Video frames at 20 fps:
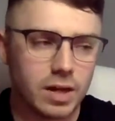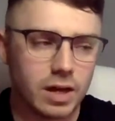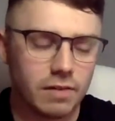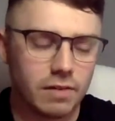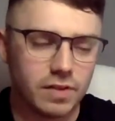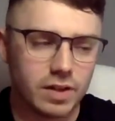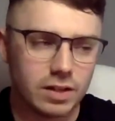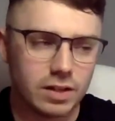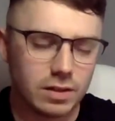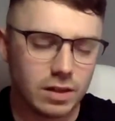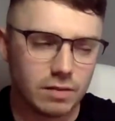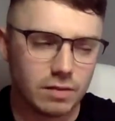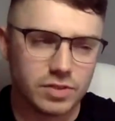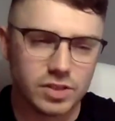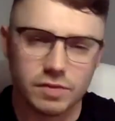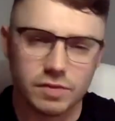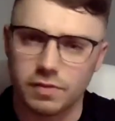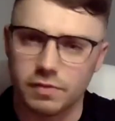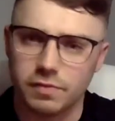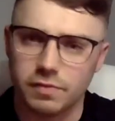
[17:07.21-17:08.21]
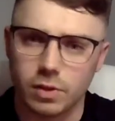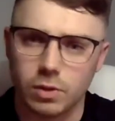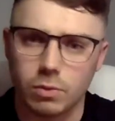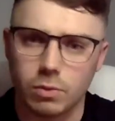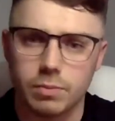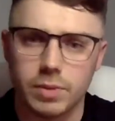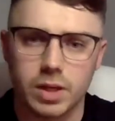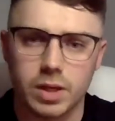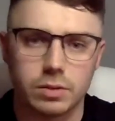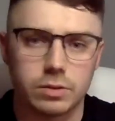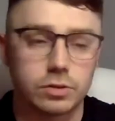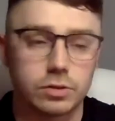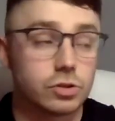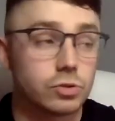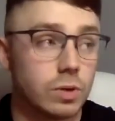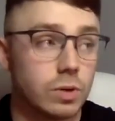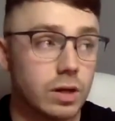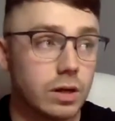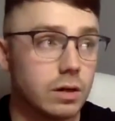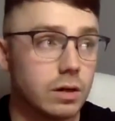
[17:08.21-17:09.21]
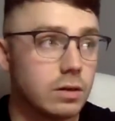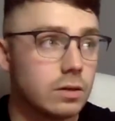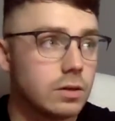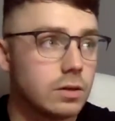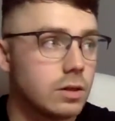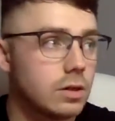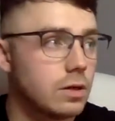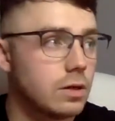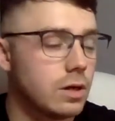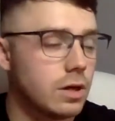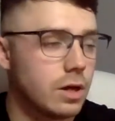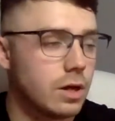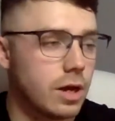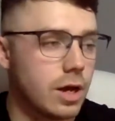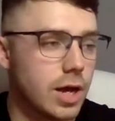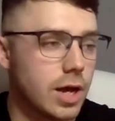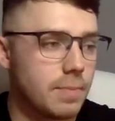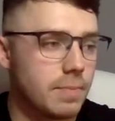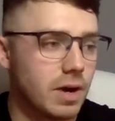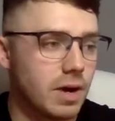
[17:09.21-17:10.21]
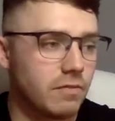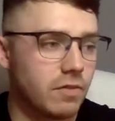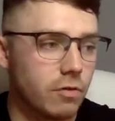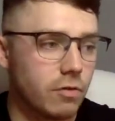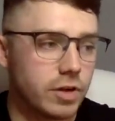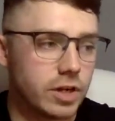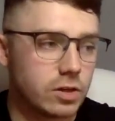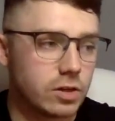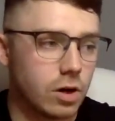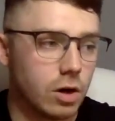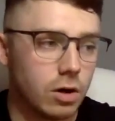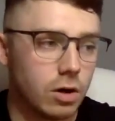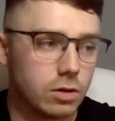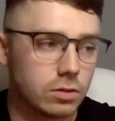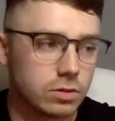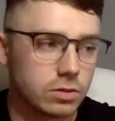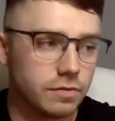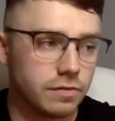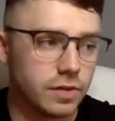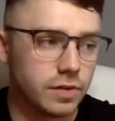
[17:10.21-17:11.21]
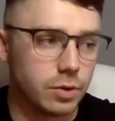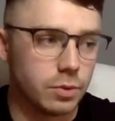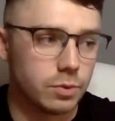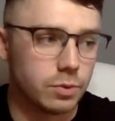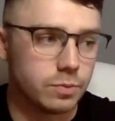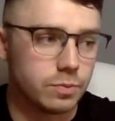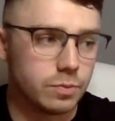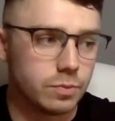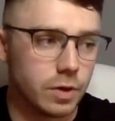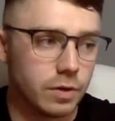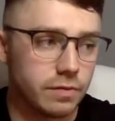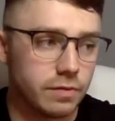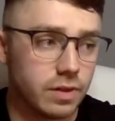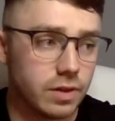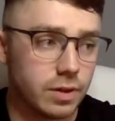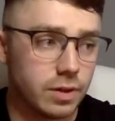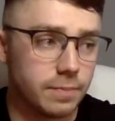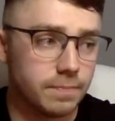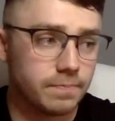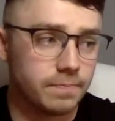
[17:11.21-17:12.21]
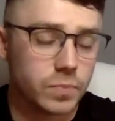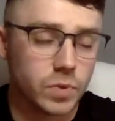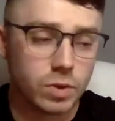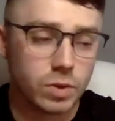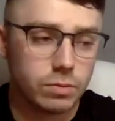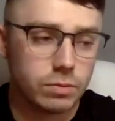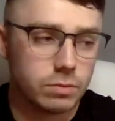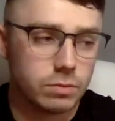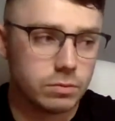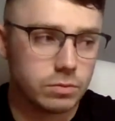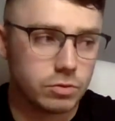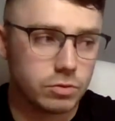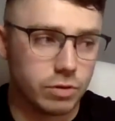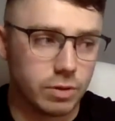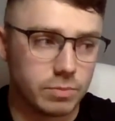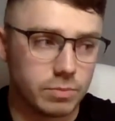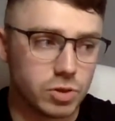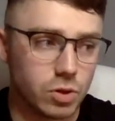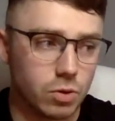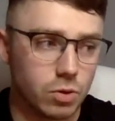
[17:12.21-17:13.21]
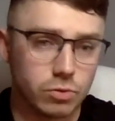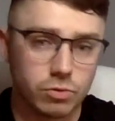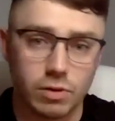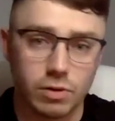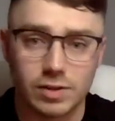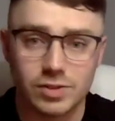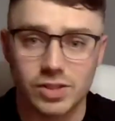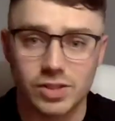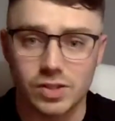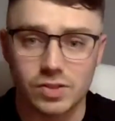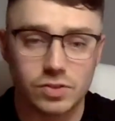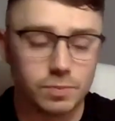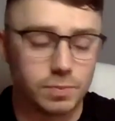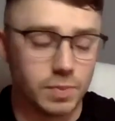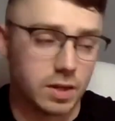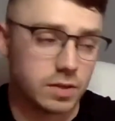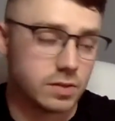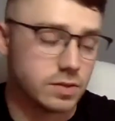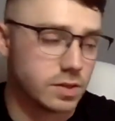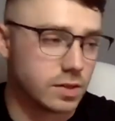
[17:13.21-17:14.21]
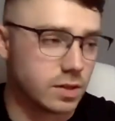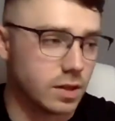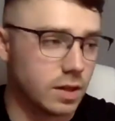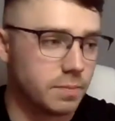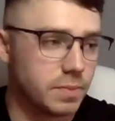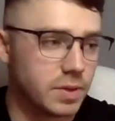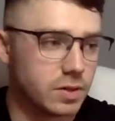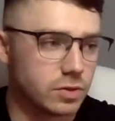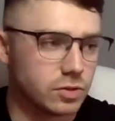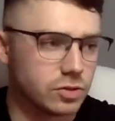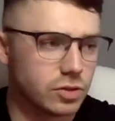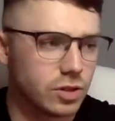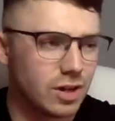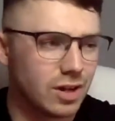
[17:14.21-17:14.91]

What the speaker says: I think, obviously, if you follow me on the Twitter, I've already called a few of the crypto crashes basically, because